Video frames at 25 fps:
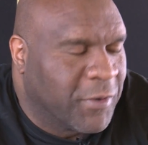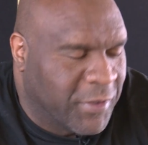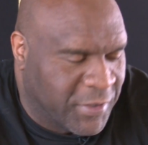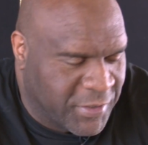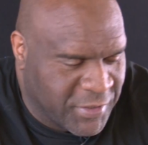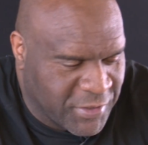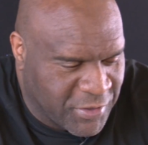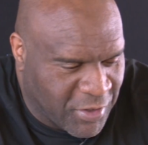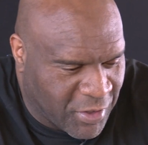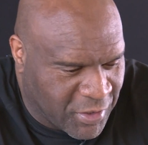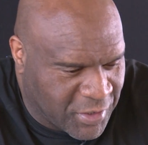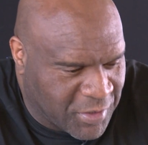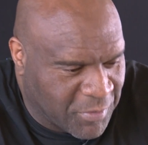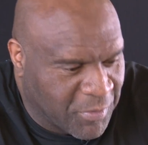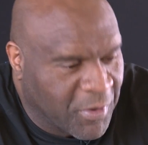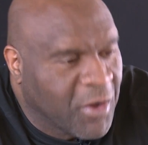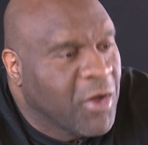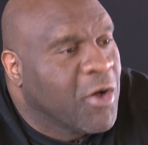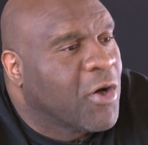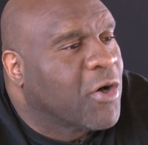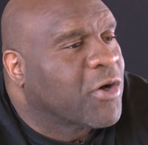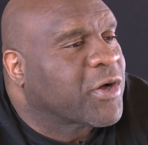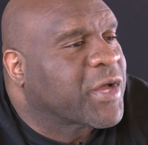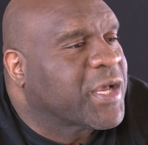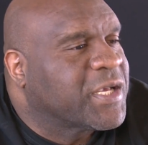And the dog come
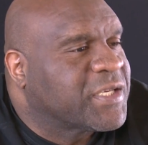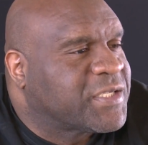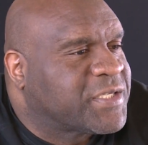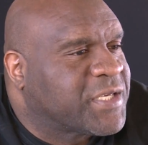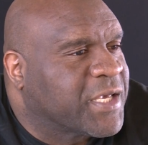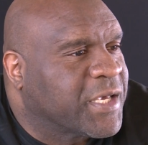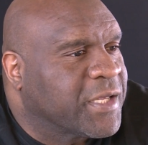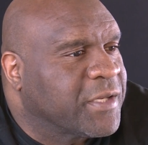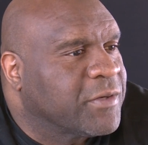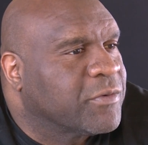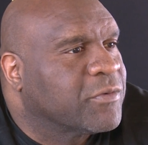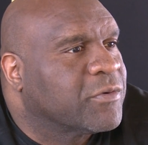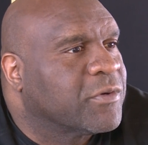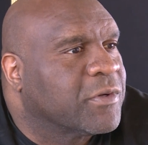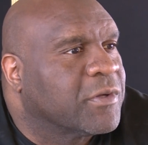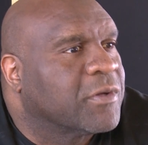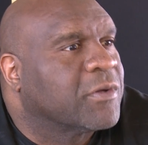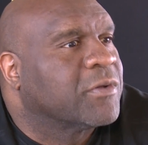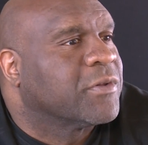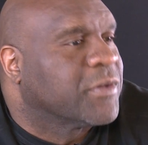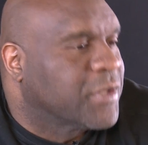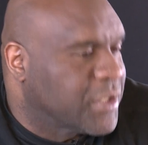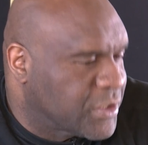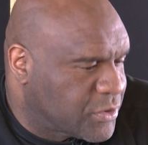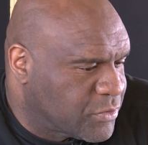on. Okay,
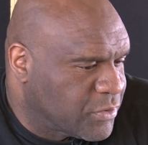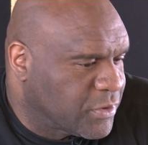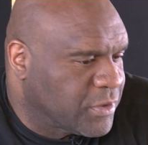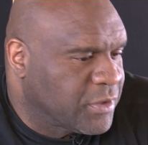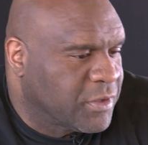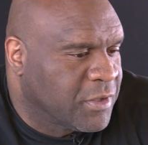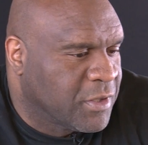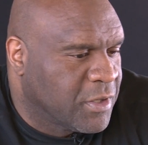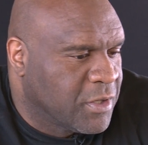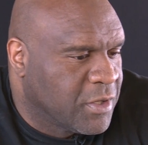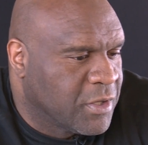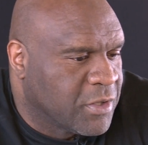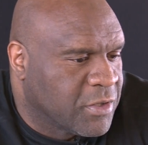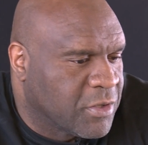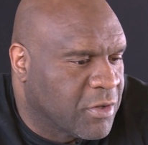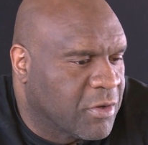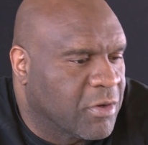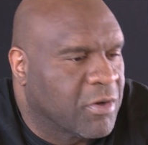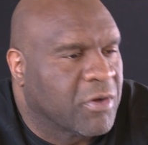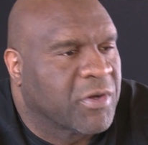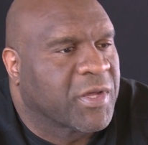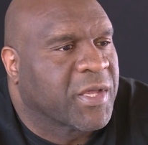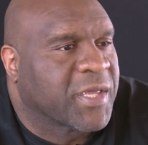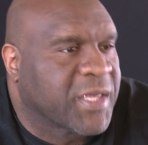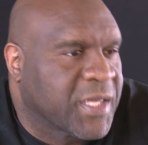sit. This one? No.
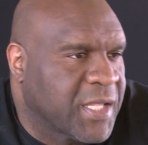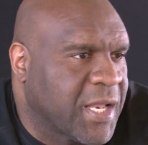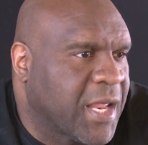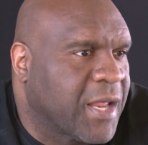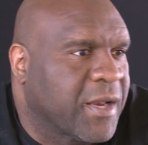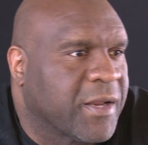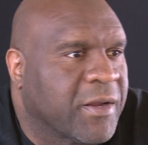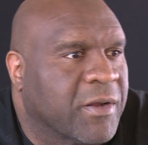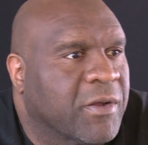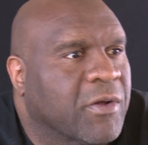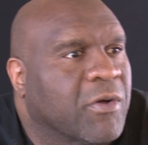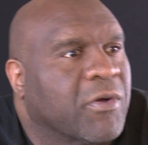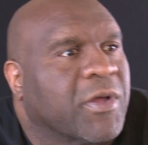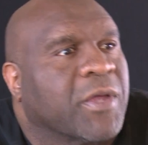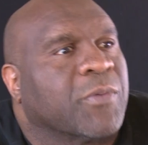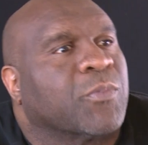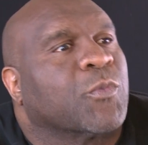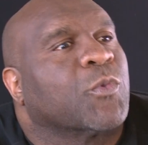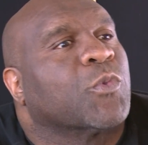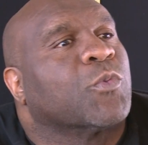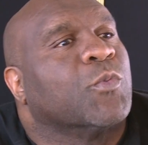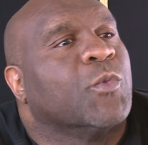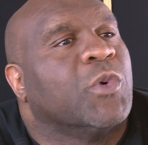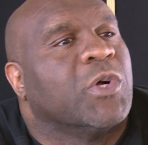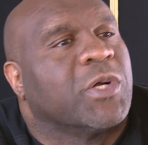Okay, get out of here. Okay,
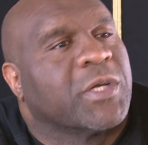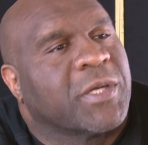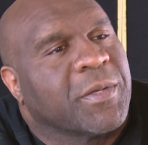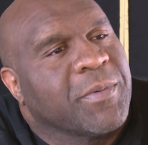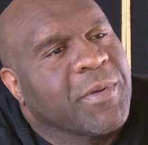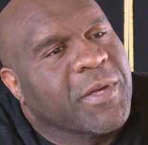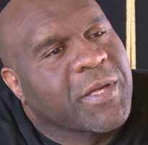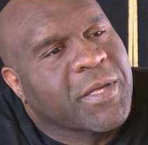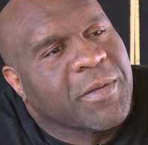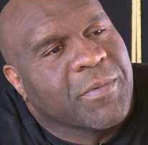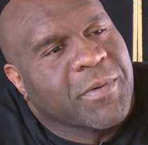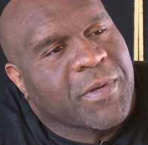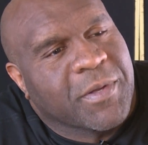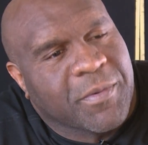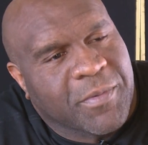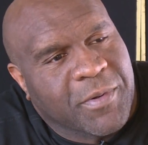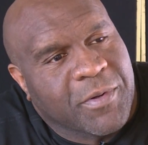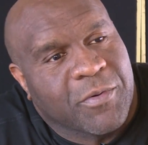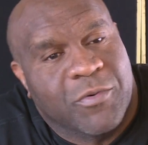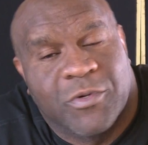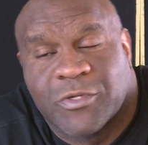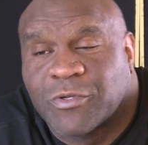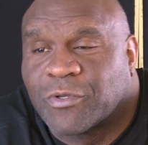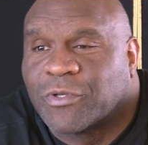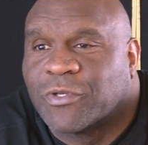come here.
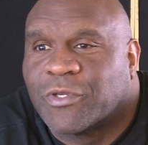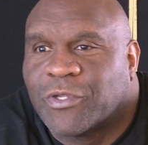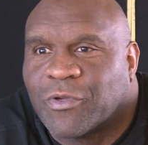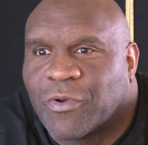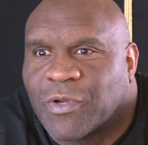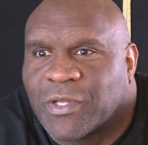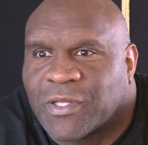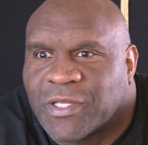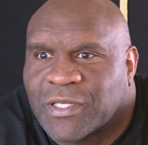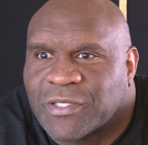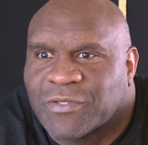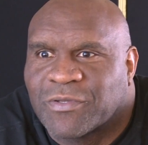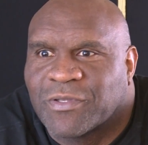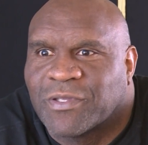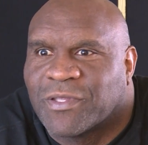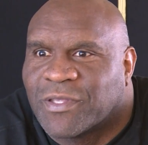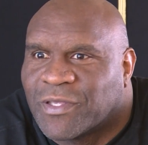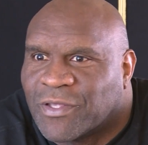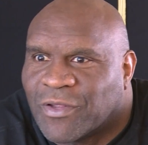Which one do you want? This one?